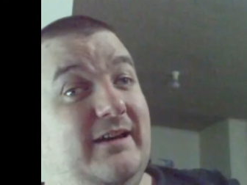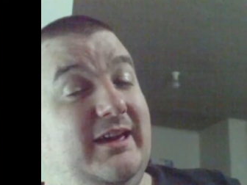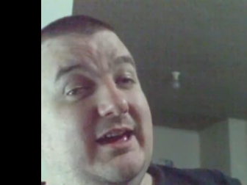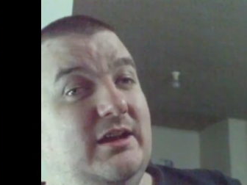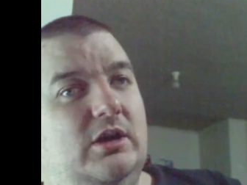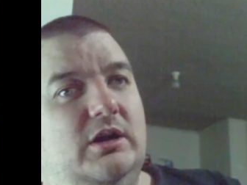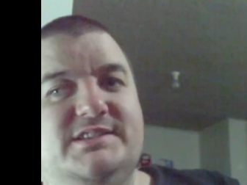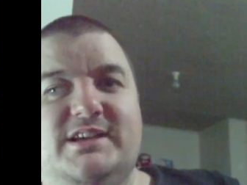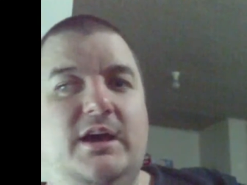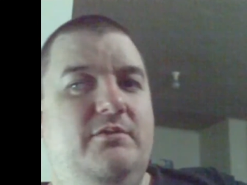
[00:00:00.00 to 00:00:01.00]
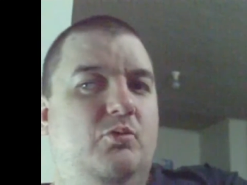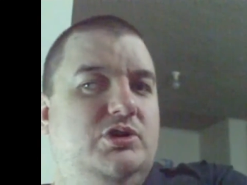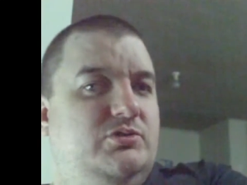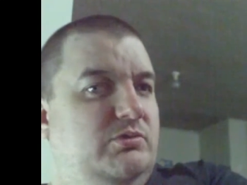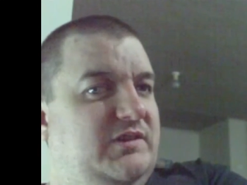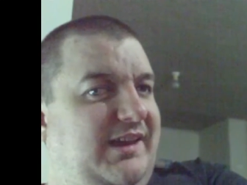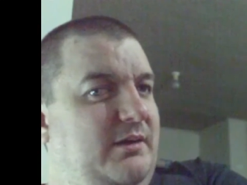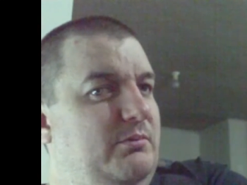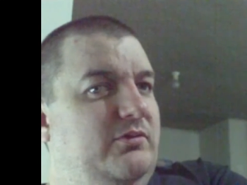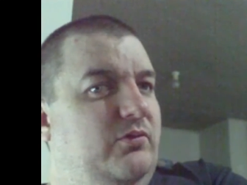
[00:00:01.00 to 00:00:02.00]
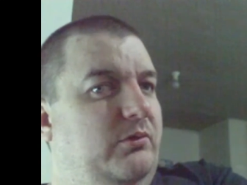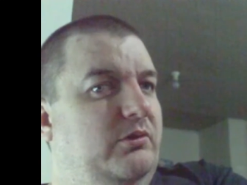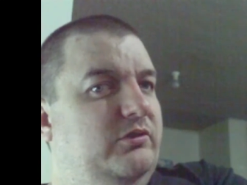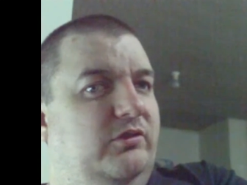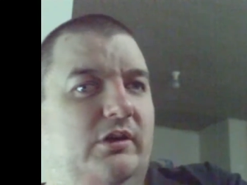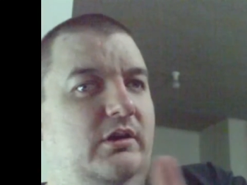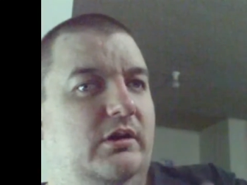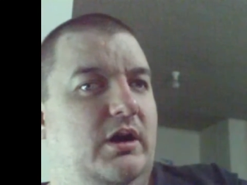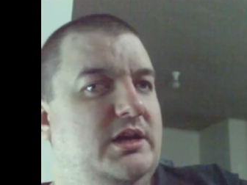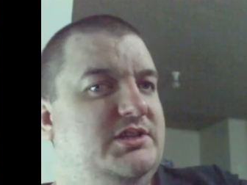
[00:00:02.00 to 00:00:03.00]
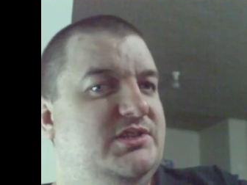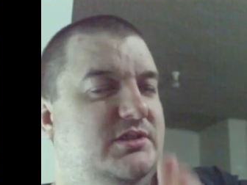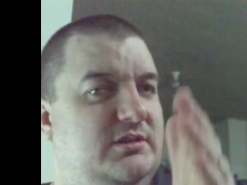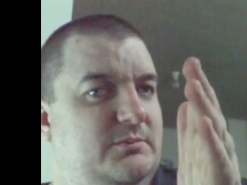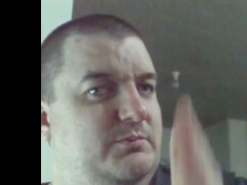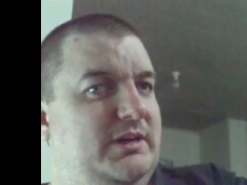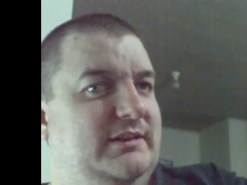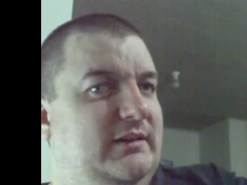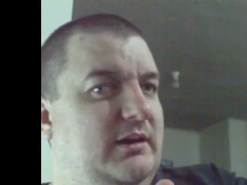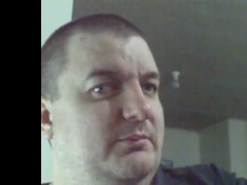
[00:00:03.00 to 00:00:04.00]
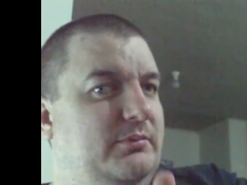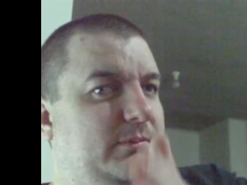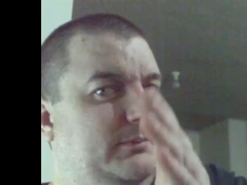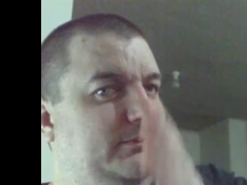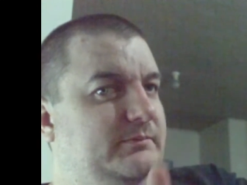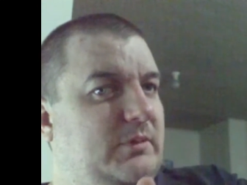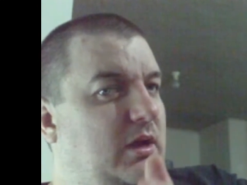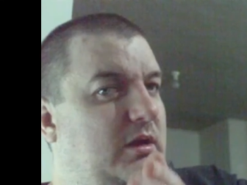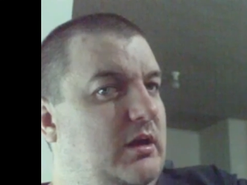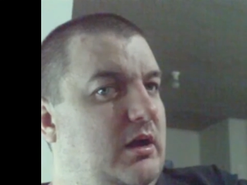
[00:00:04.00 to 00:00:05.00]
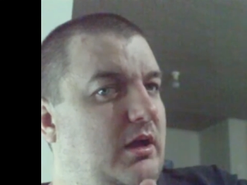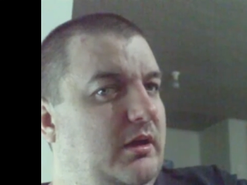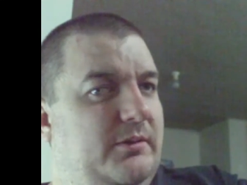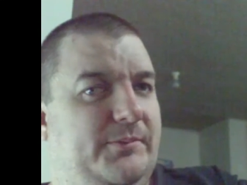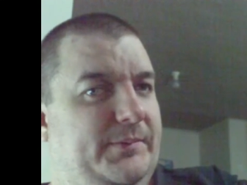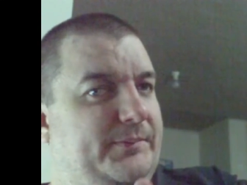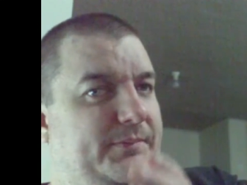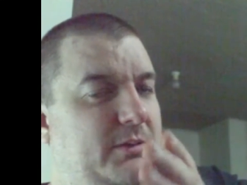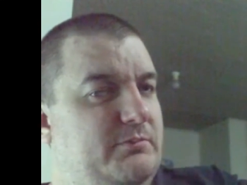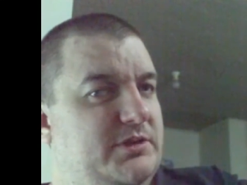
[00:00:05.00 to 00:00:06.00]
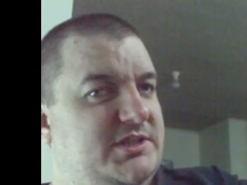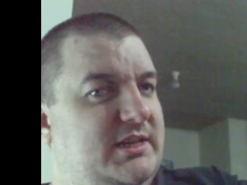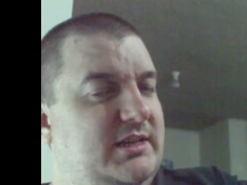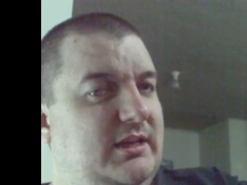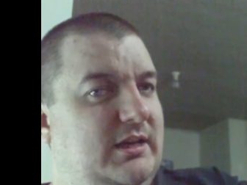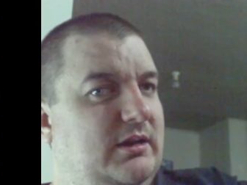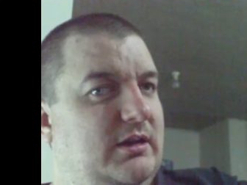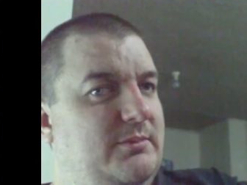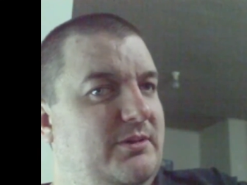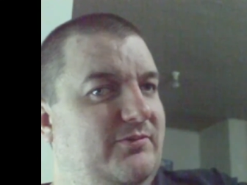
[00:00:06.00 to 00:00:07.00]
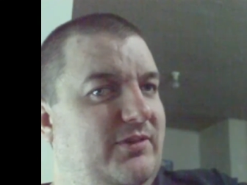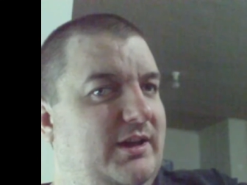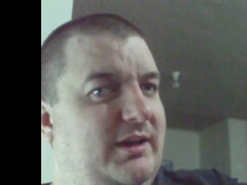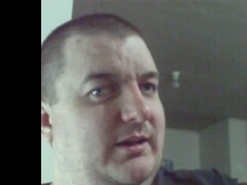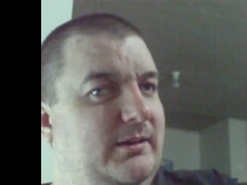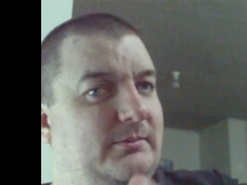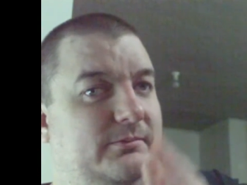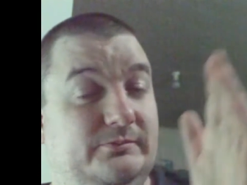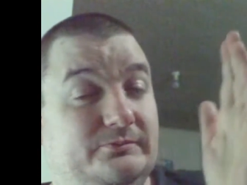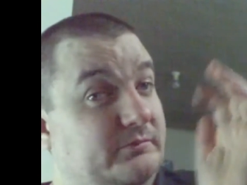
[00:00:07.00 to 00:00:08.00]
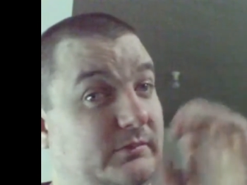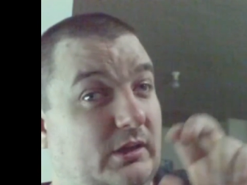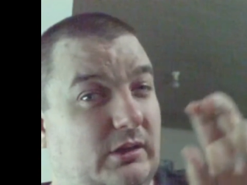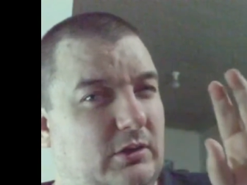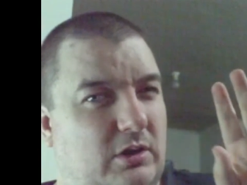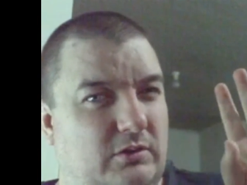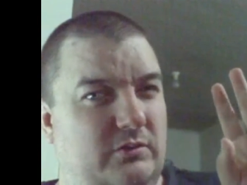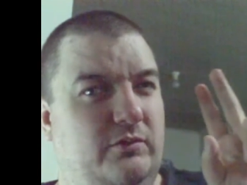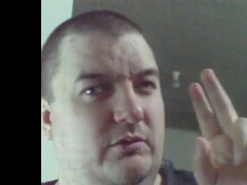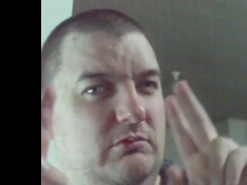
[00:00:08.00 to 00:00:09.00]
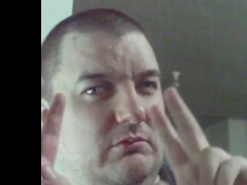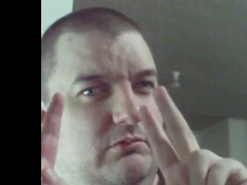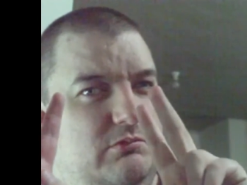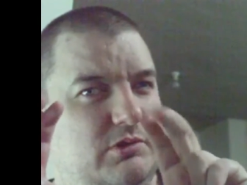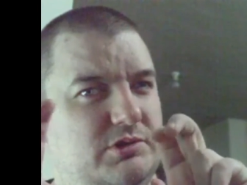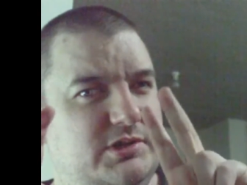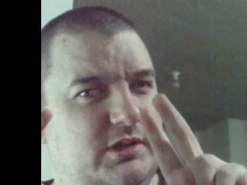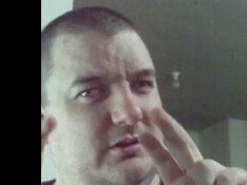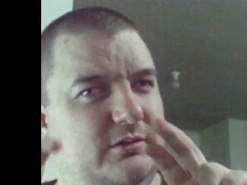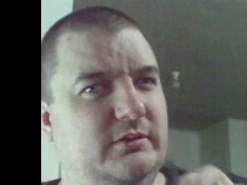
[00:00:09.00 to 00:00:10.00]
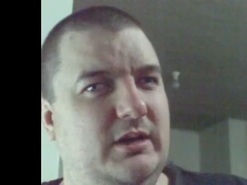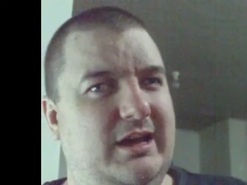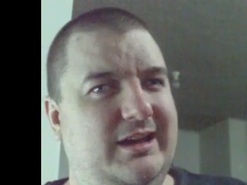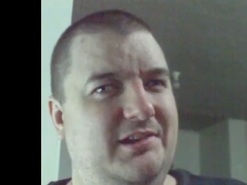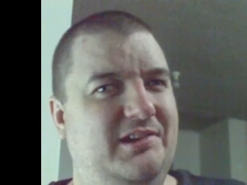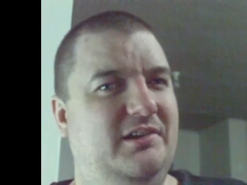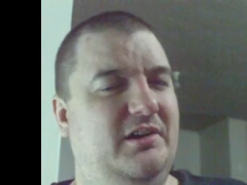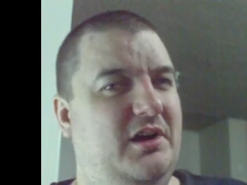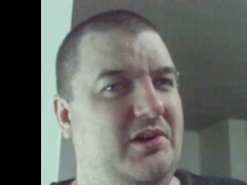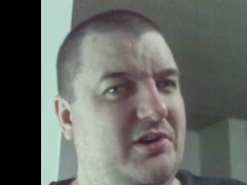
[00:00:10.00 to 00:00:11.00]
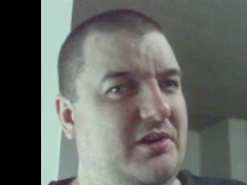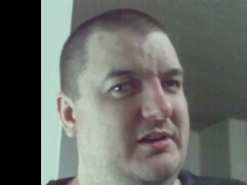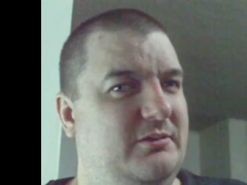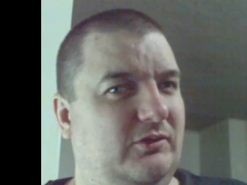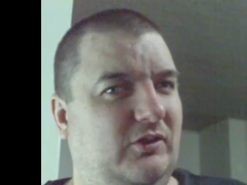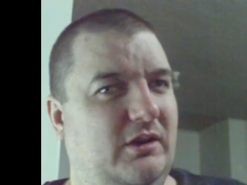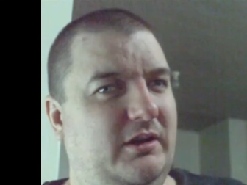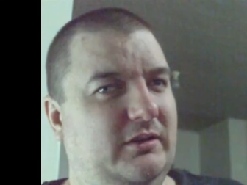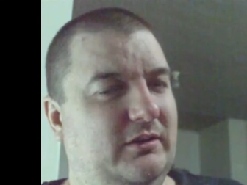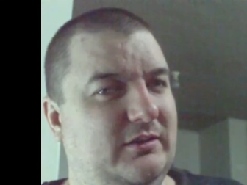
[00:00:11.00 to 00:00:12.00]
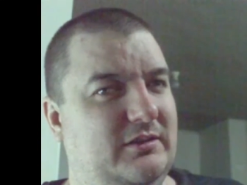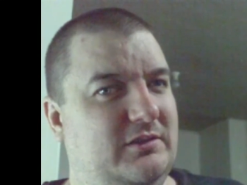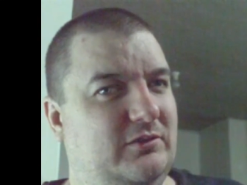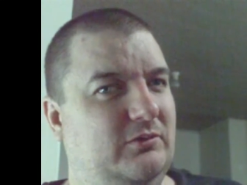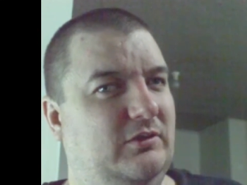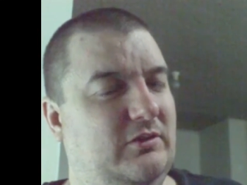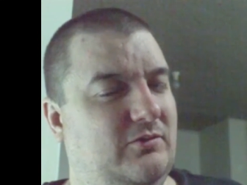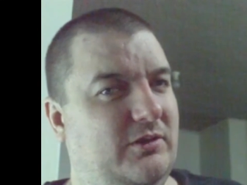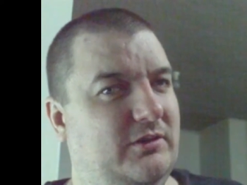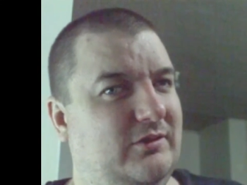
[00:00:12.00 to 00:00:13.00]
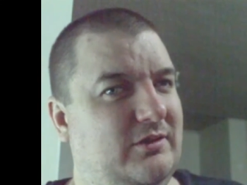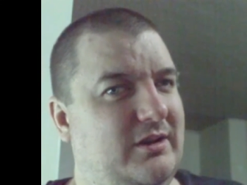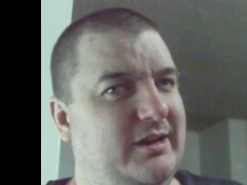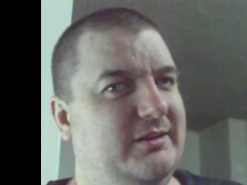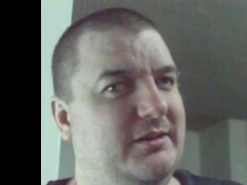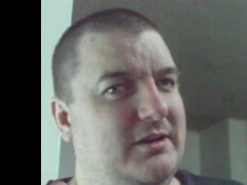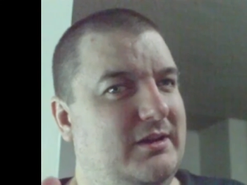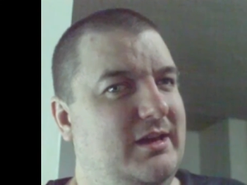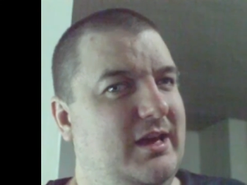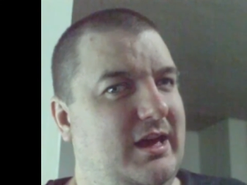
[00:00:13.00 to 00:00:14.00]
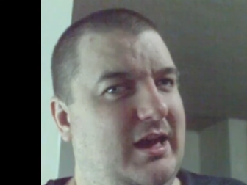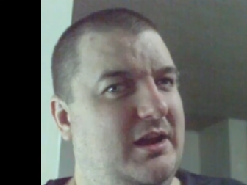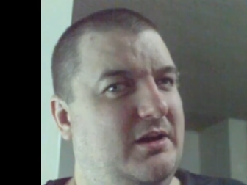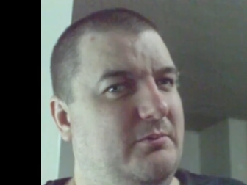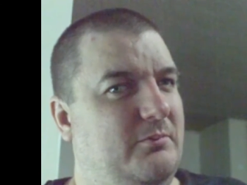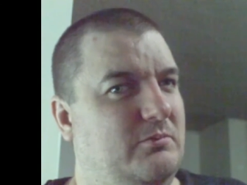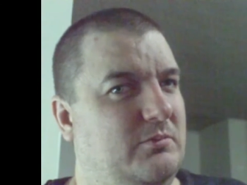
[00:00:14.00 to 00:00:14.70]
again, guys, I haven't watched what's come before, so I just picked up. I'm pretending I'm a fan of Russo, and I heard he was going. This was his first night, and I'm